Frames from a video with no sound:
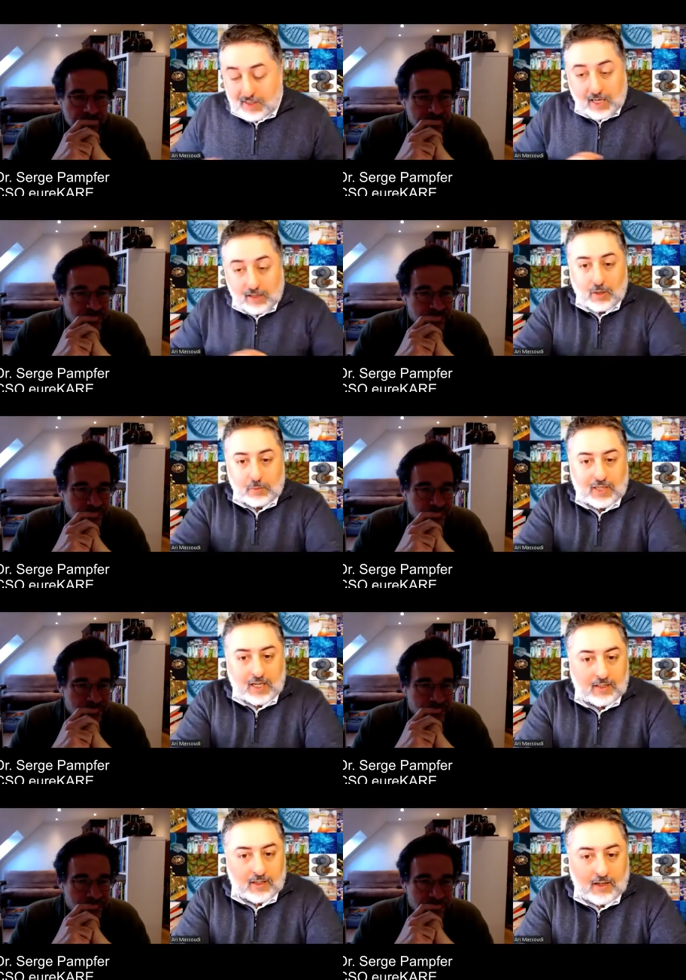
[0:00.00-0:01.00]
Speaker 1: startups
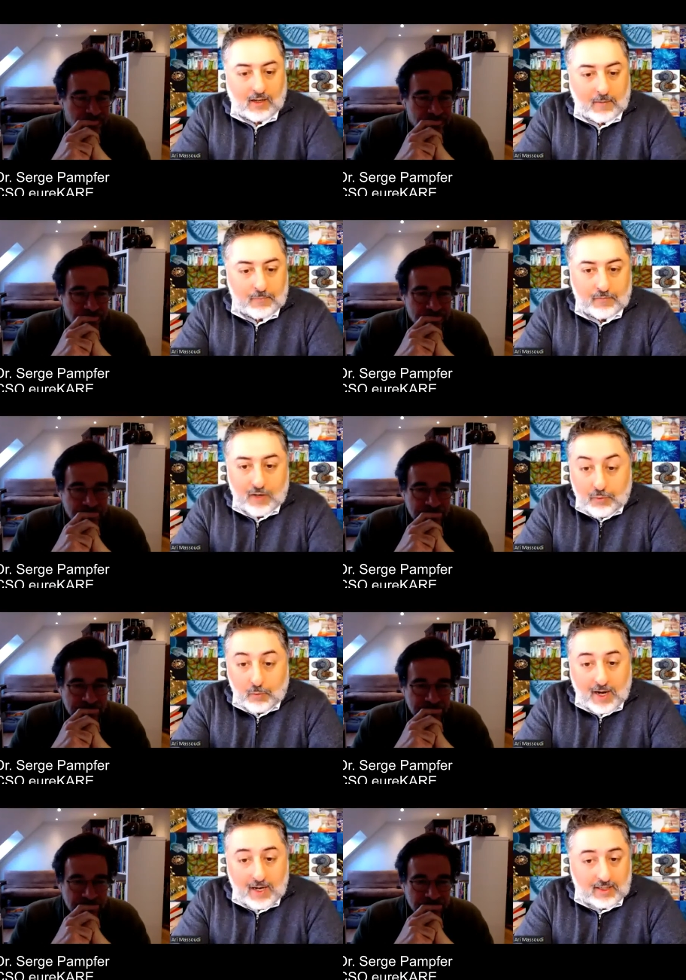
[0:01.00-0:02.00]
and uh, very
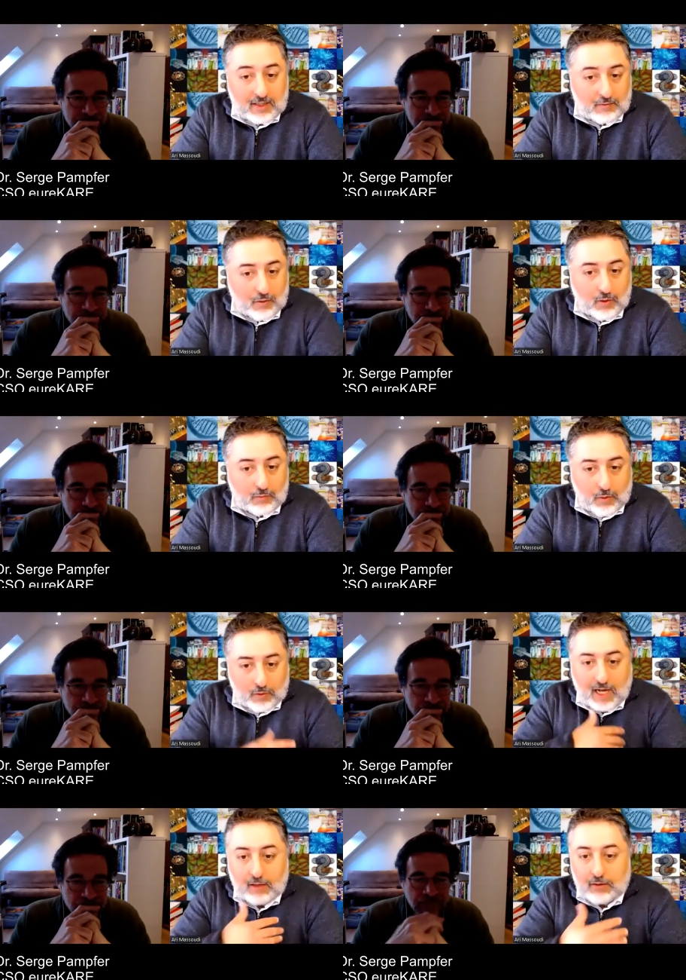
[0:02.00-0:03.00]
promising for, for
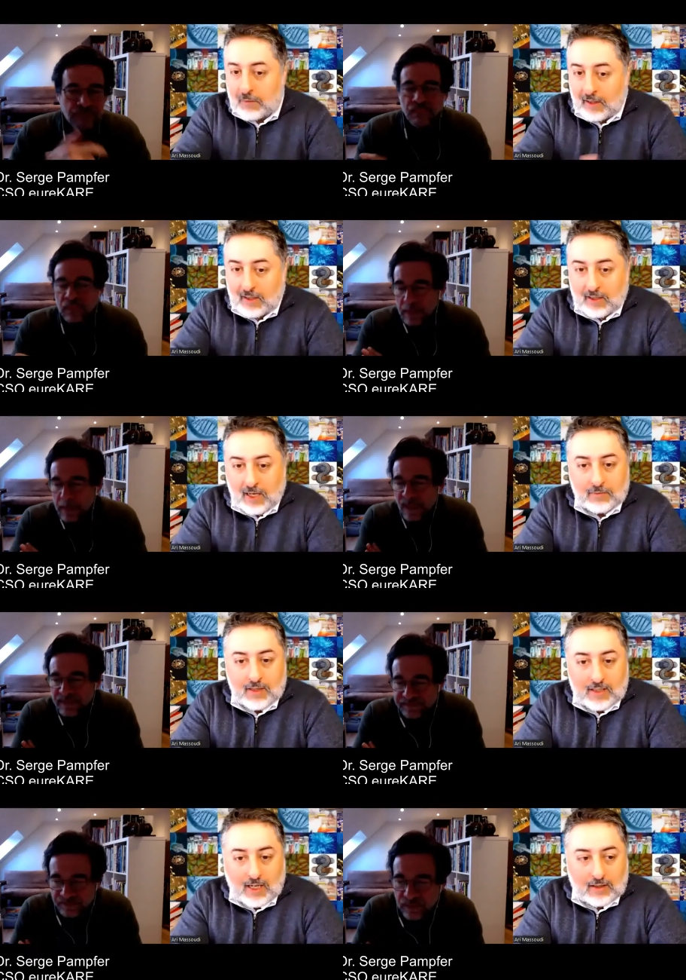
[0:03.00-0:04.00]
the outcome that it can,
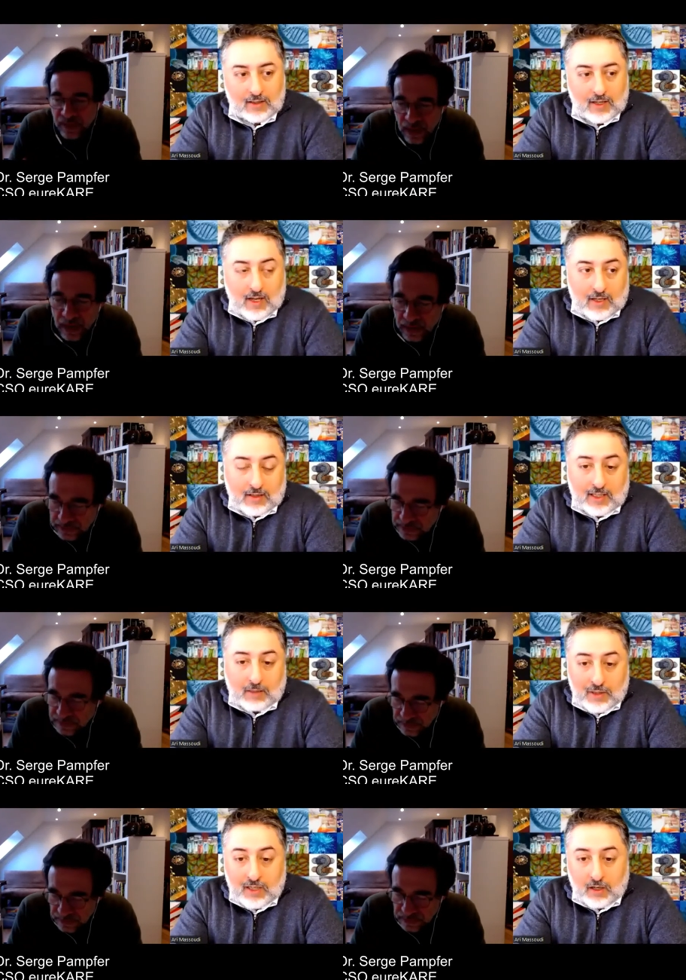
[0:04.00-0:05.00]
they, can, they
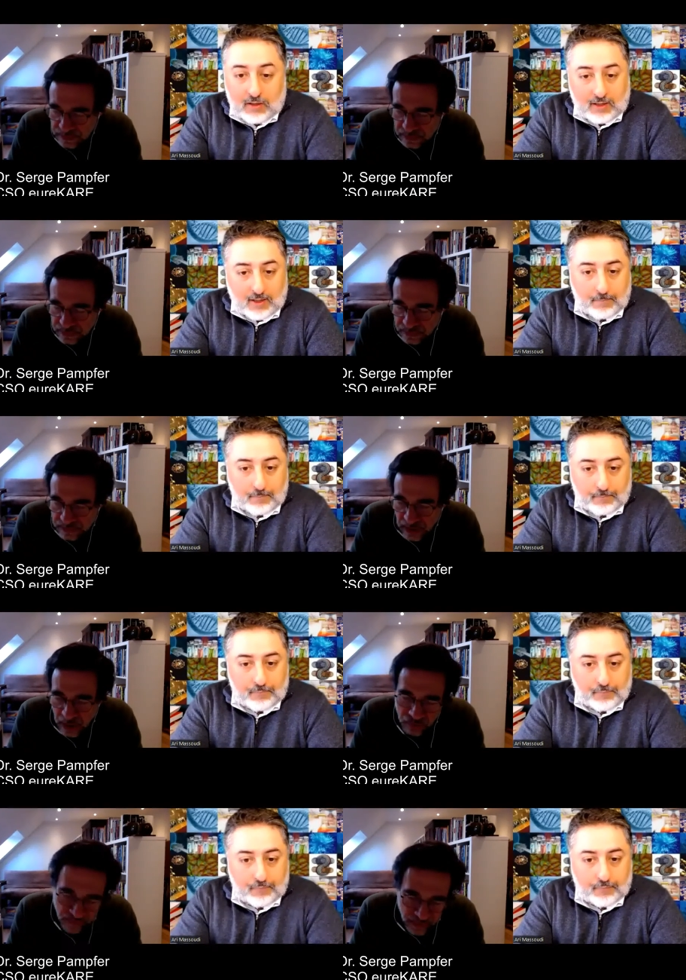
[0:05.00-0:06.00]
can bring us.
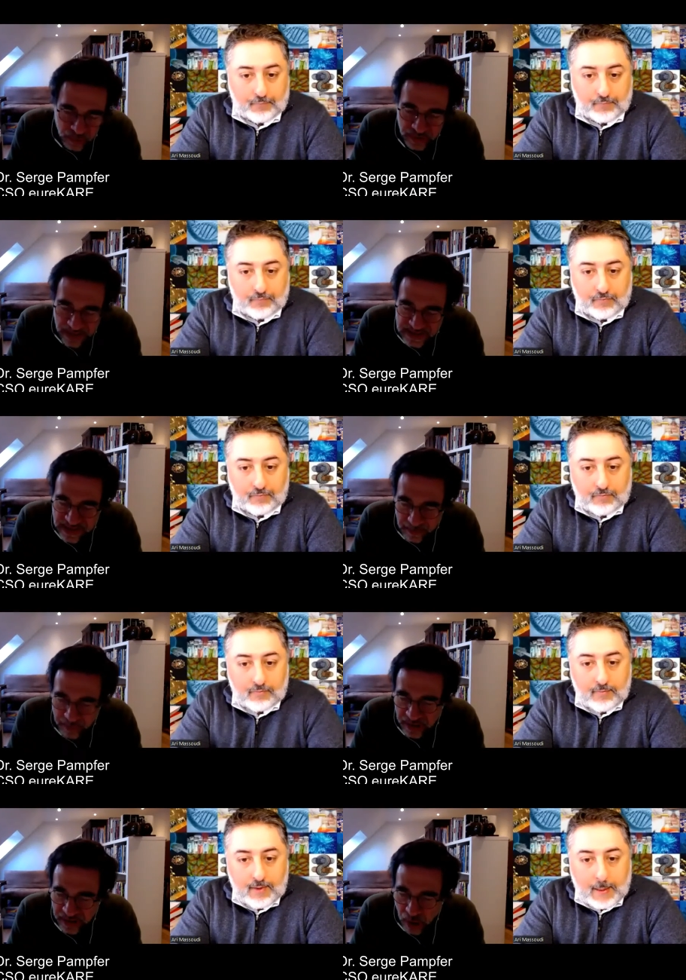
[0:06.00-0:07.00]
Speaker 2: The very good
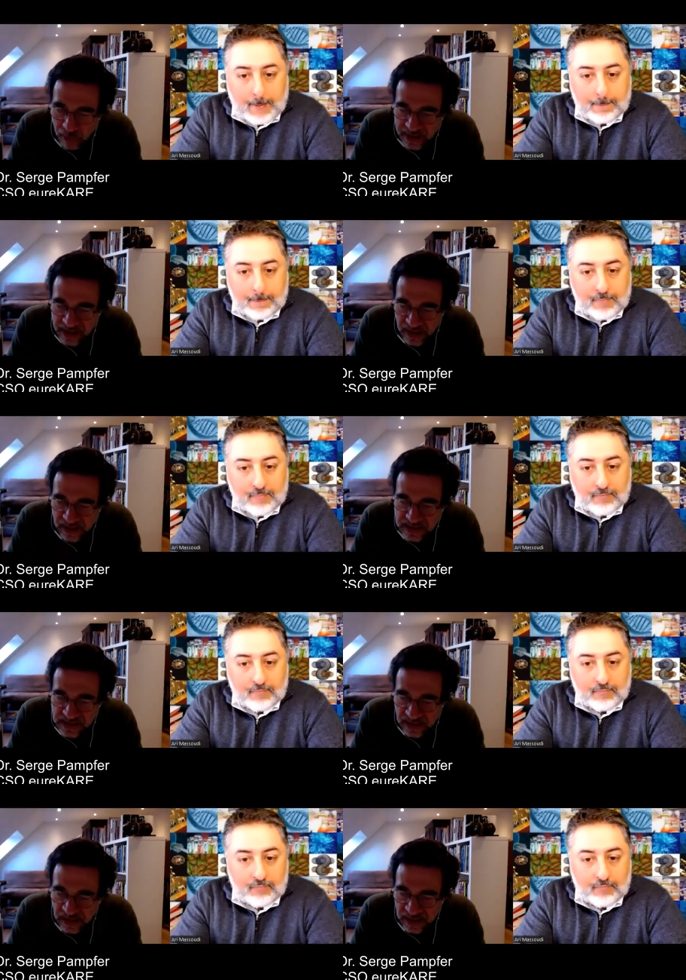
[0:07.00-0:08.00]
example in our
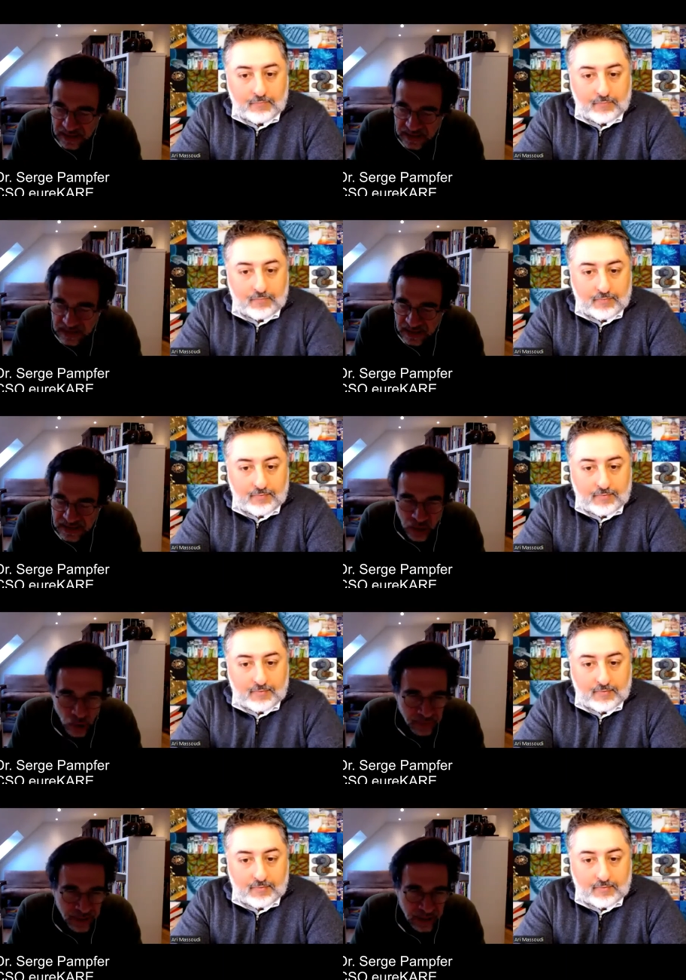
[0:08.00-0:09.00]
case is is
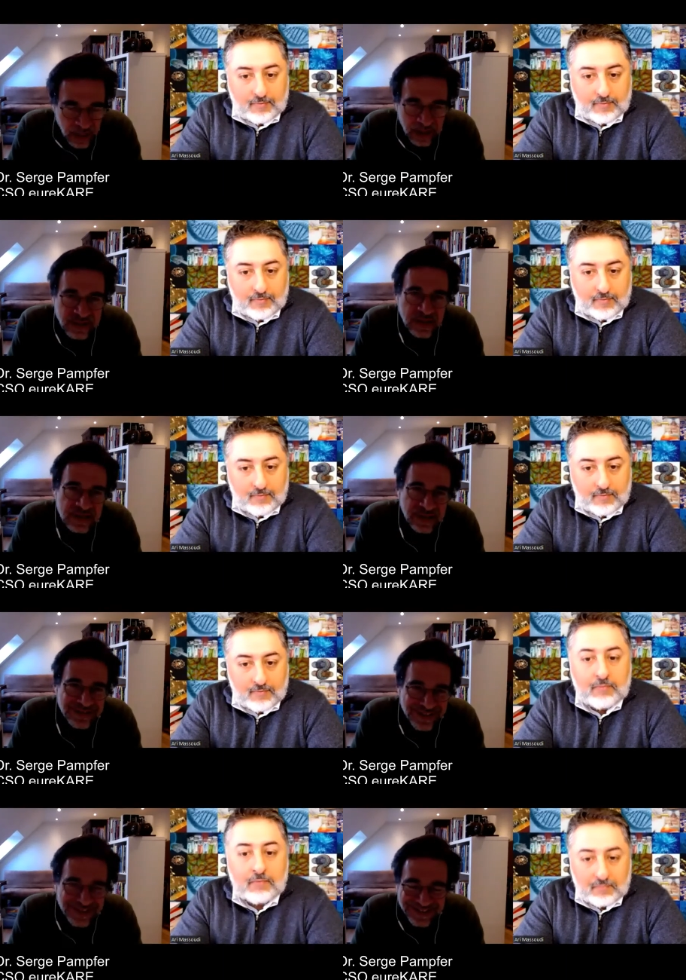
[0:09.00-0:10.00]
Omni, at least in
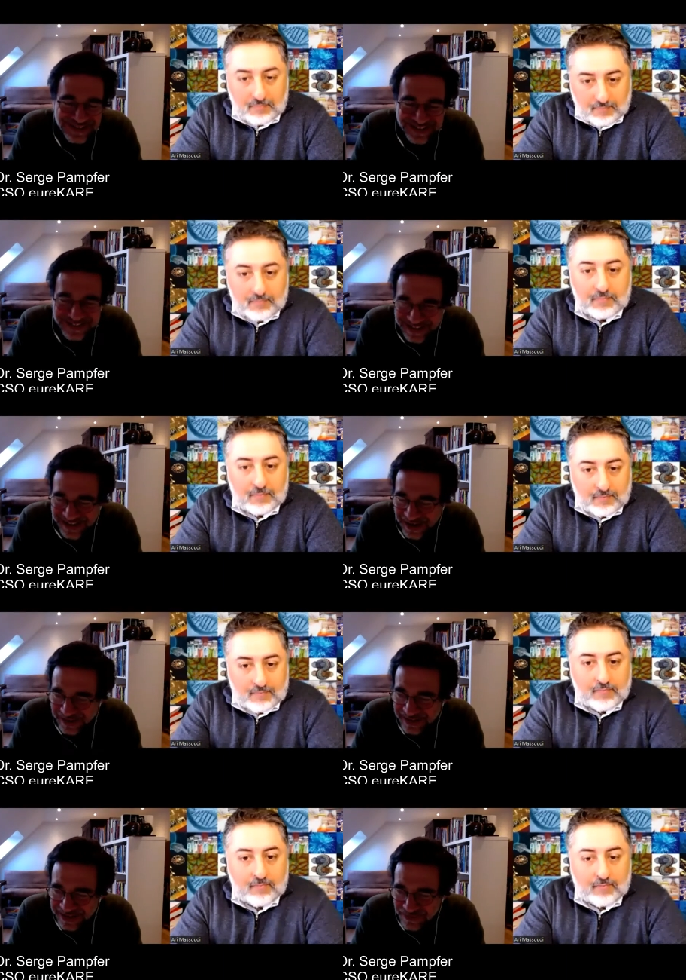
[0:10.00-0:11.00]
in in the
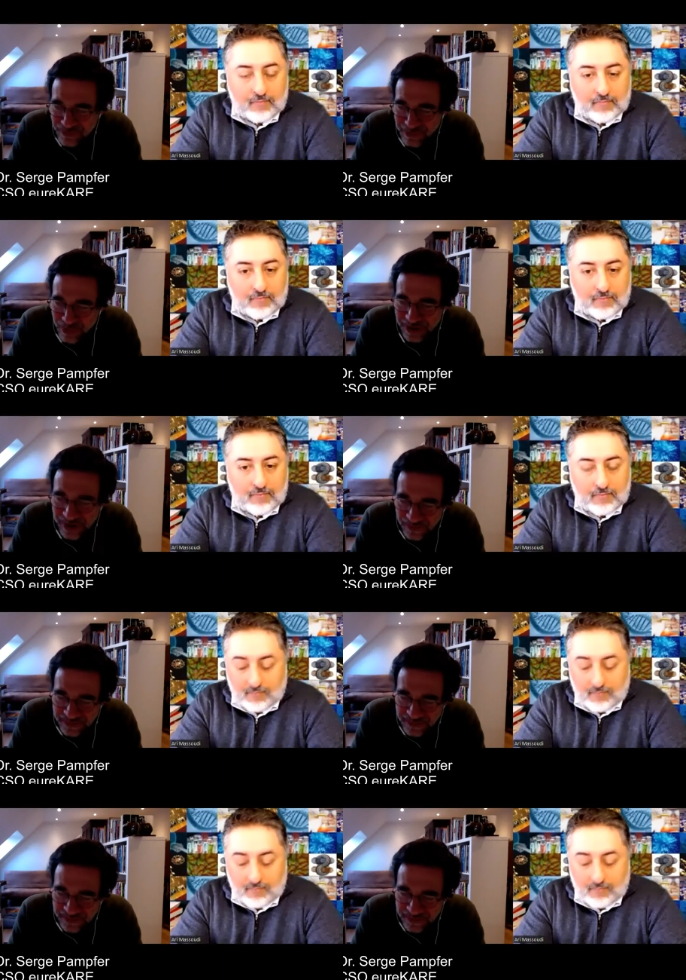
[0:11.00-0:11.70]
uh, in the framework of